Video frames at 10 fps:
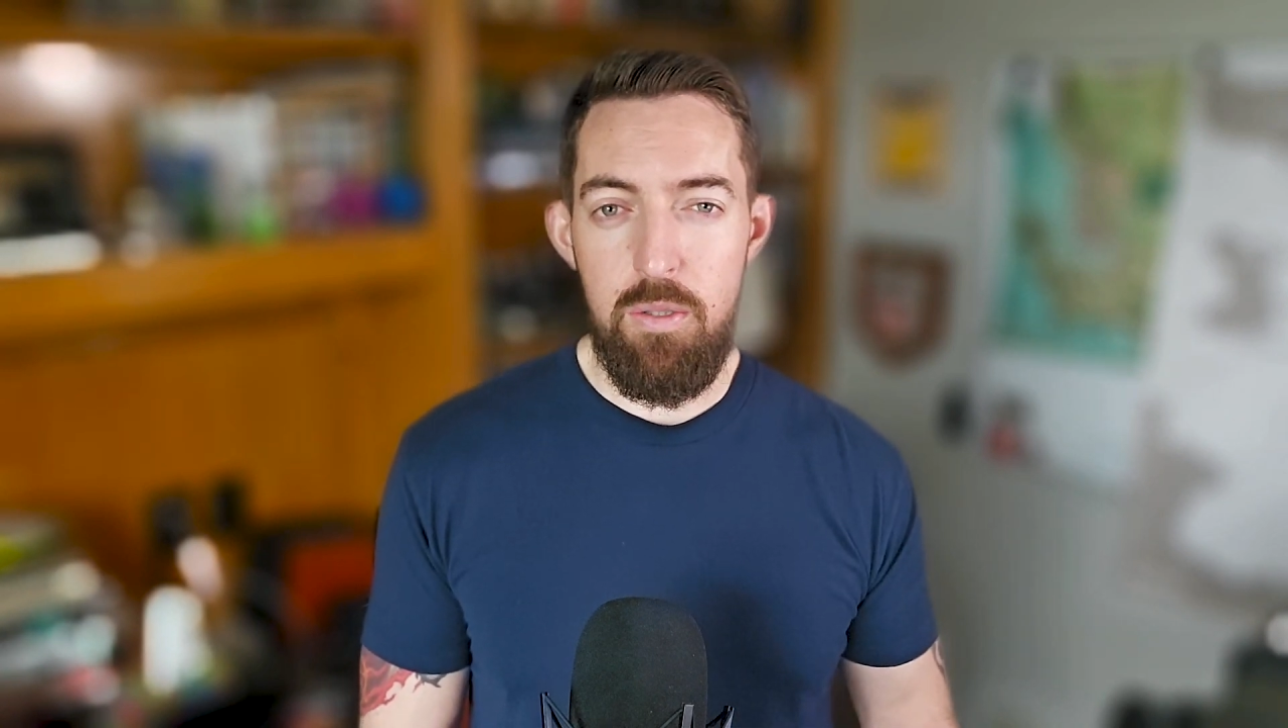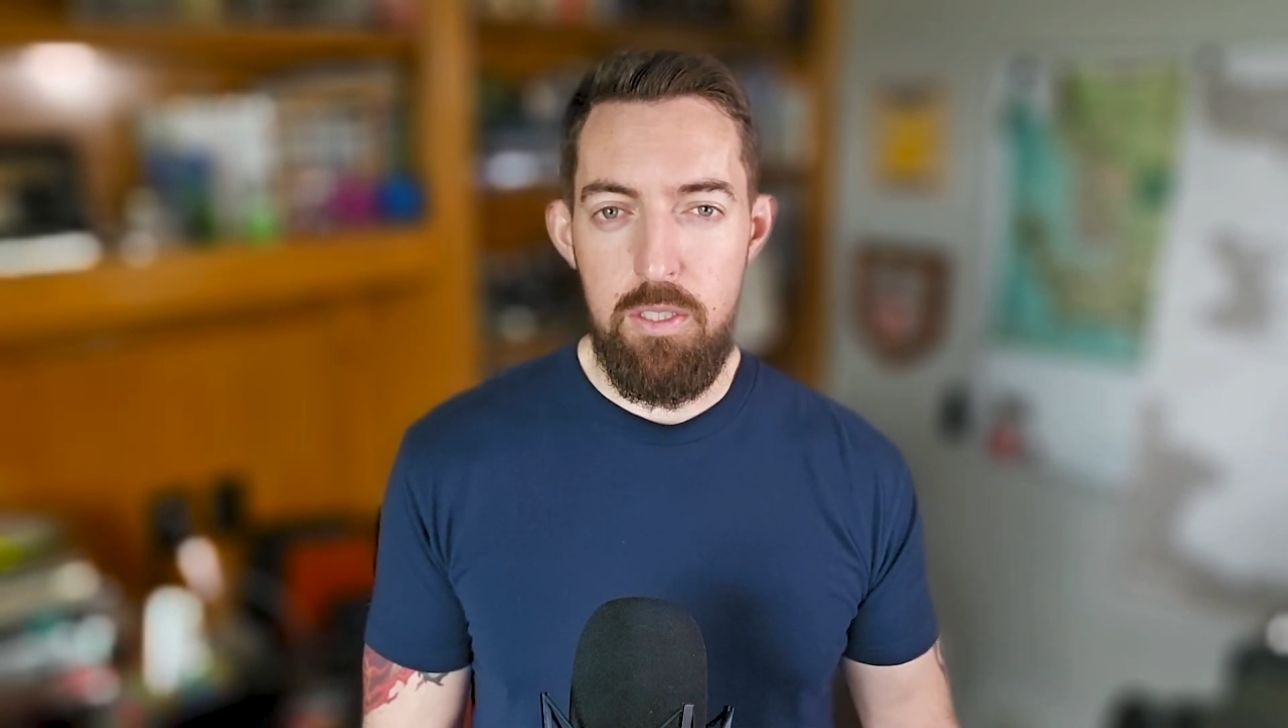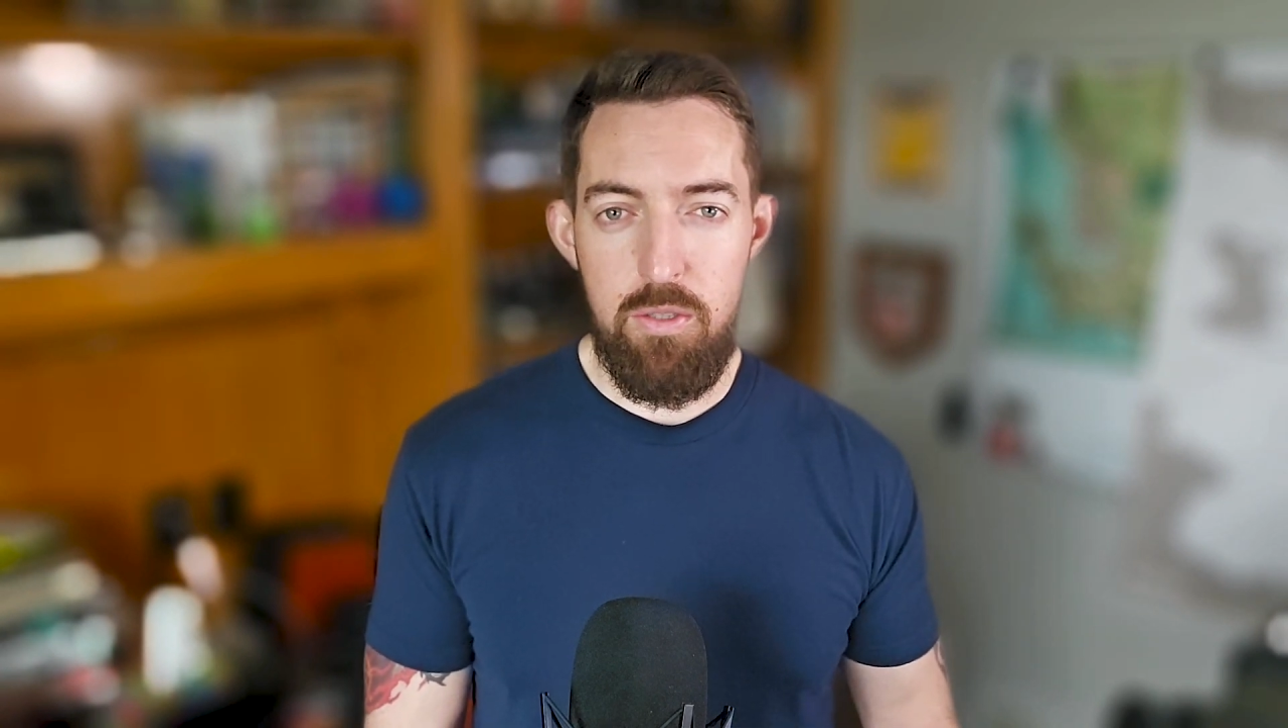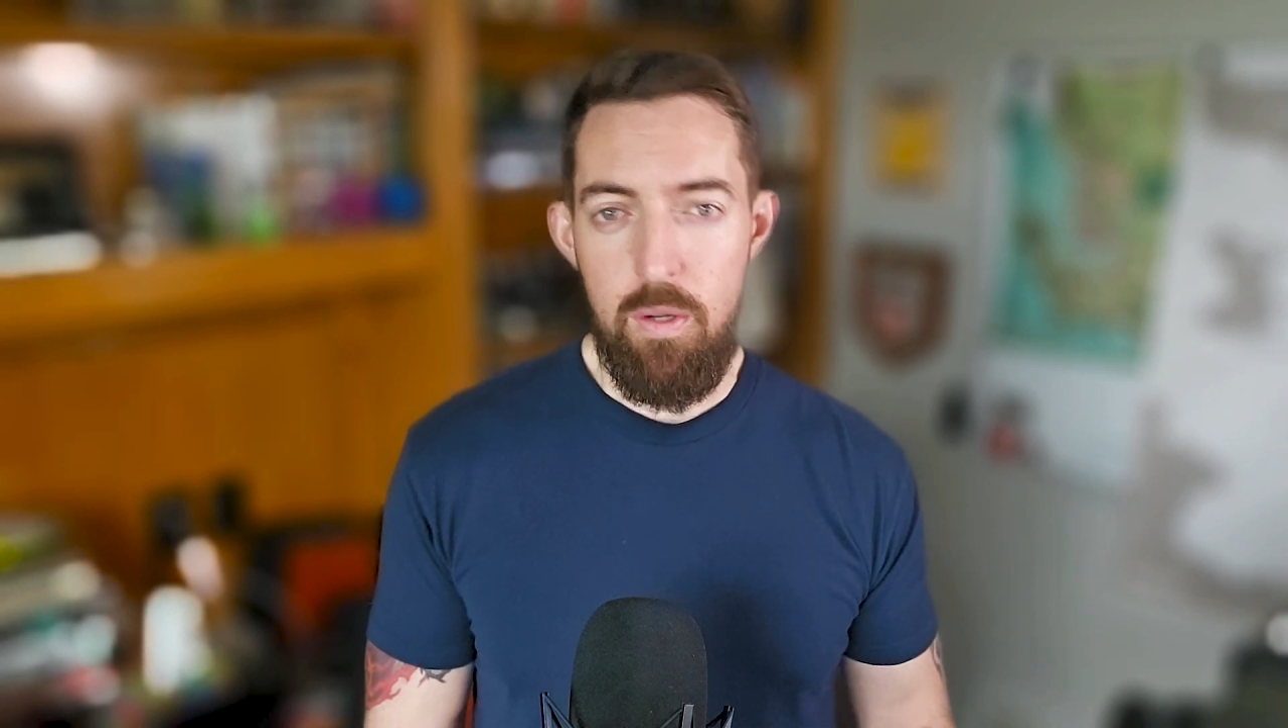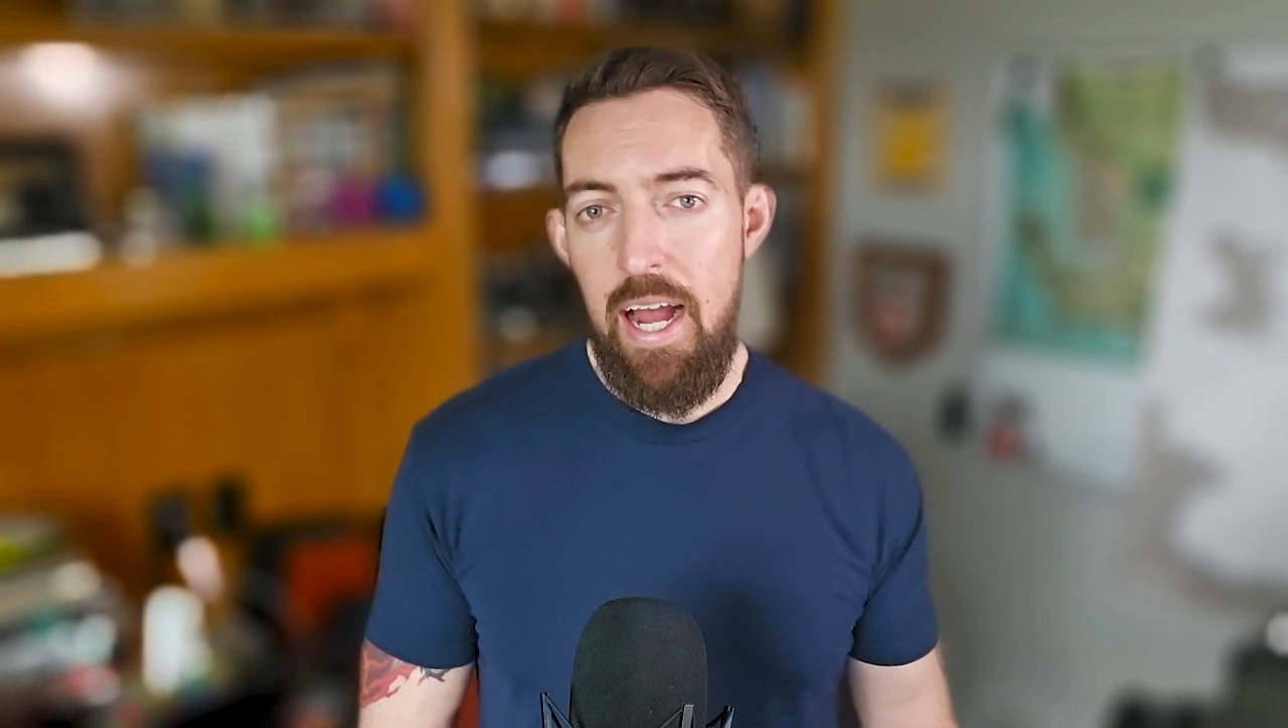
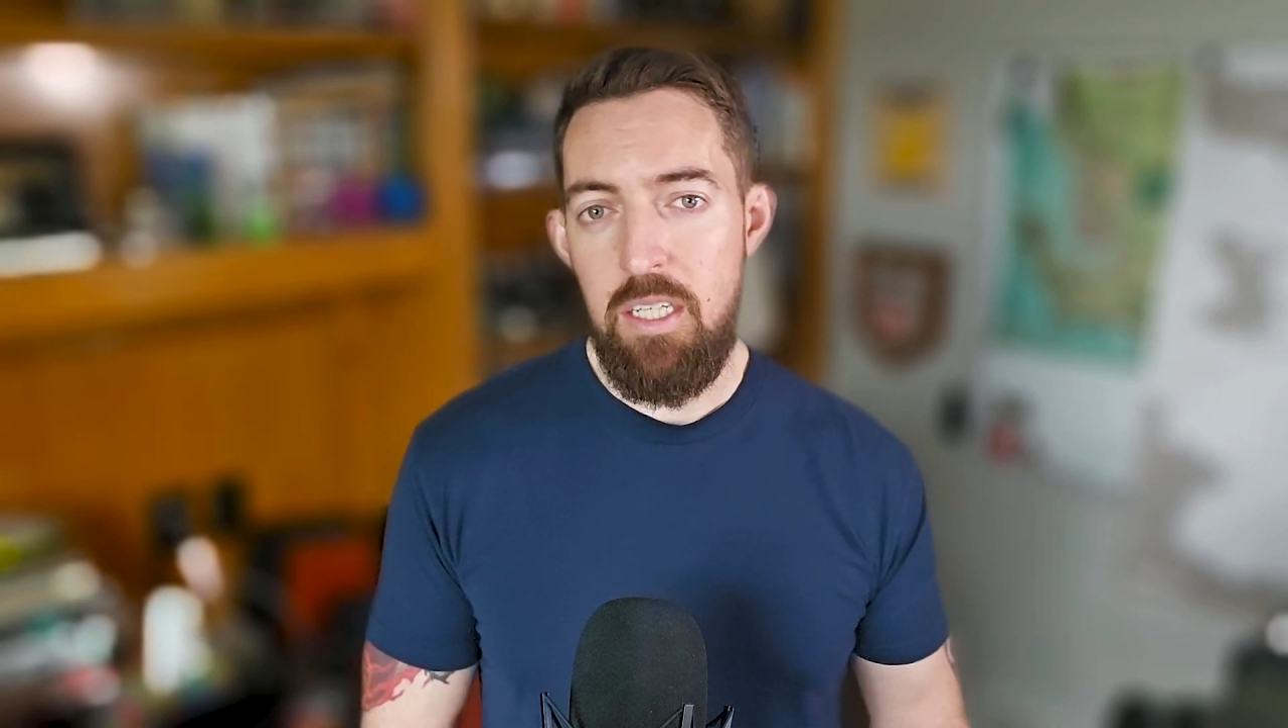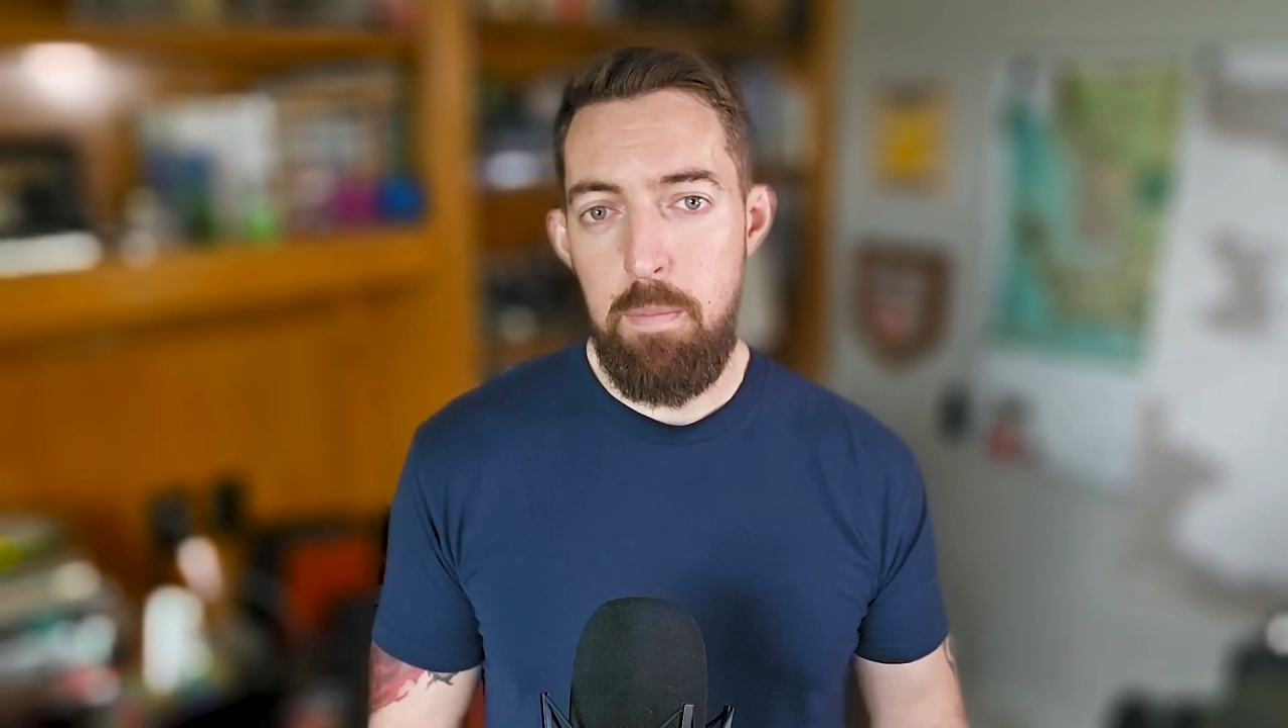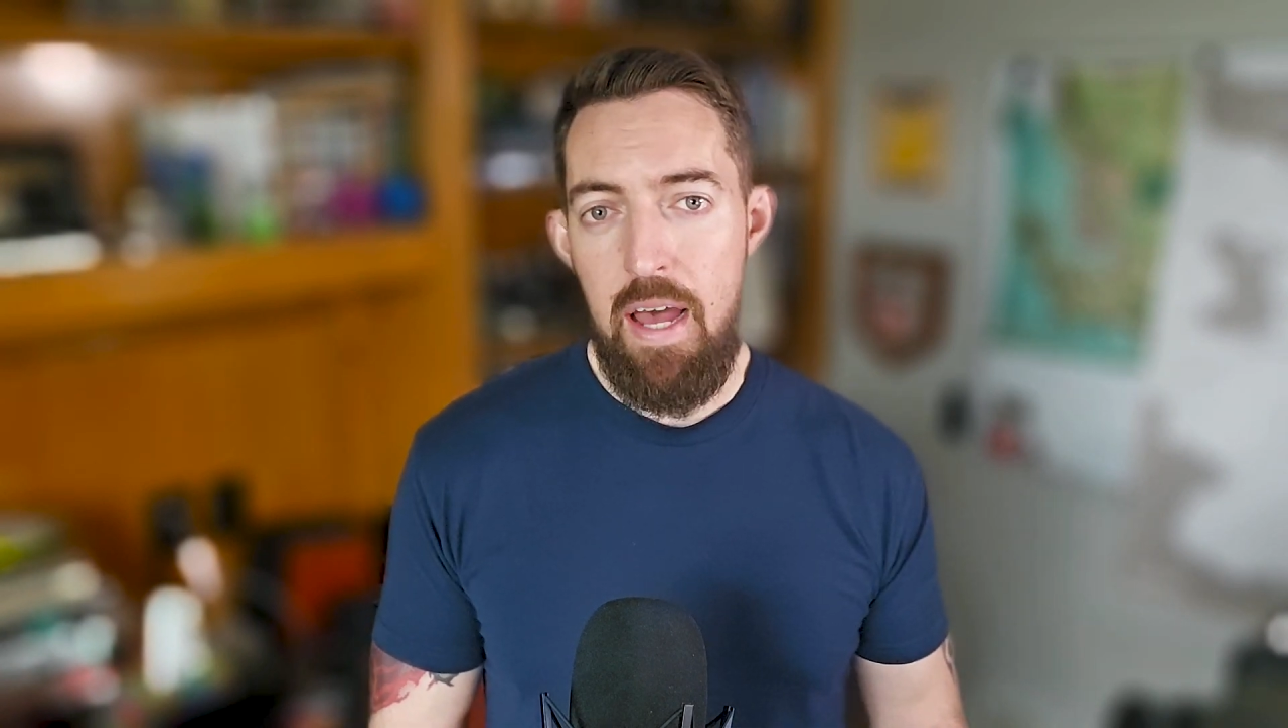your scratch